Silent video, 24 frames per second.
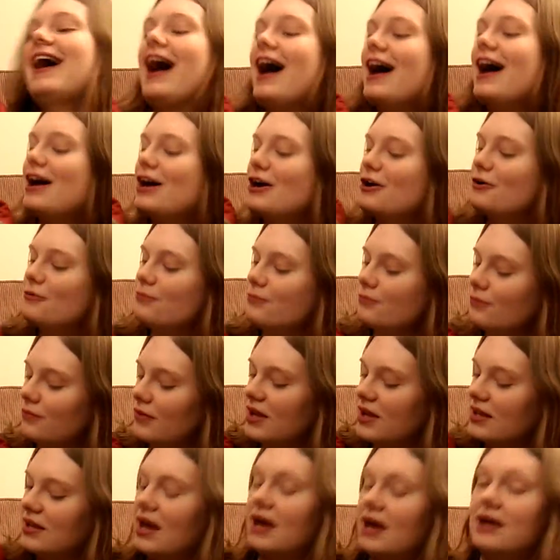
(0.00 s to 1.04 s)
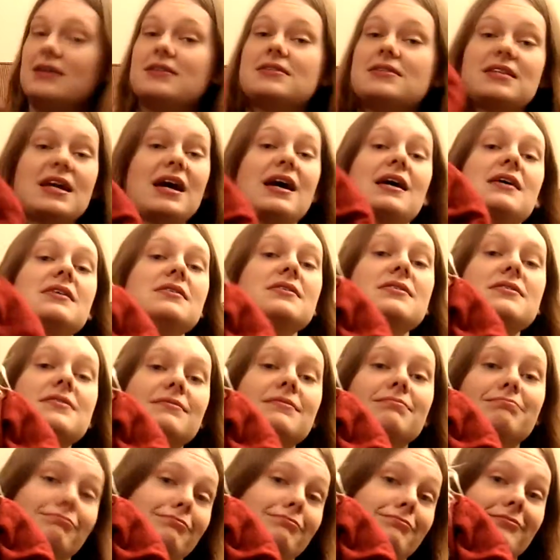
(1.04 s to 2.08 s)
Um, and yeah, he stands,
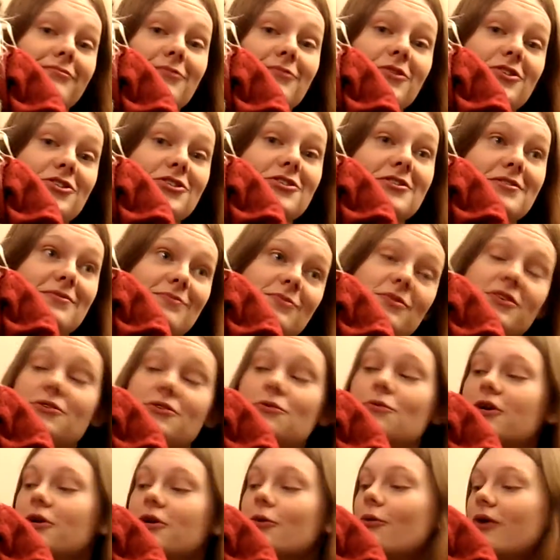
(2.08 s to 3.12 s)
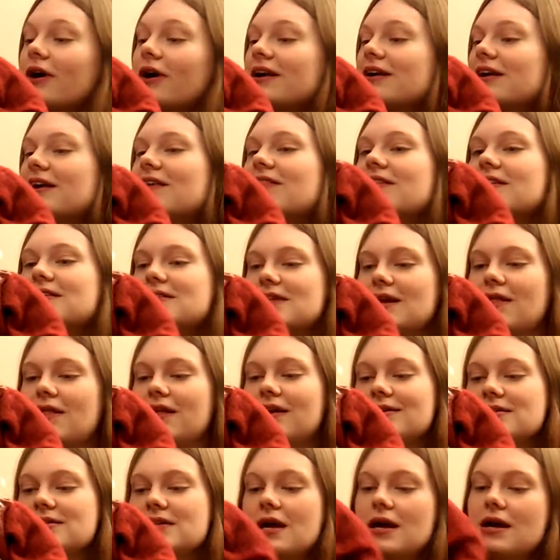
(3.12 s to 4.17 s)
which is, you know, what you want in these kind of
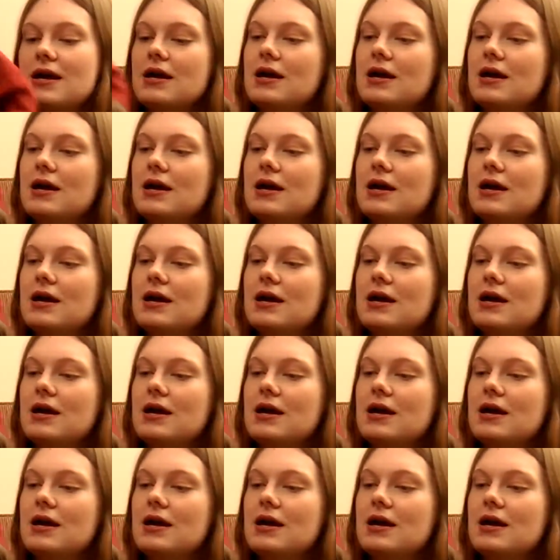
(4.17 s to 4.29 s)
things.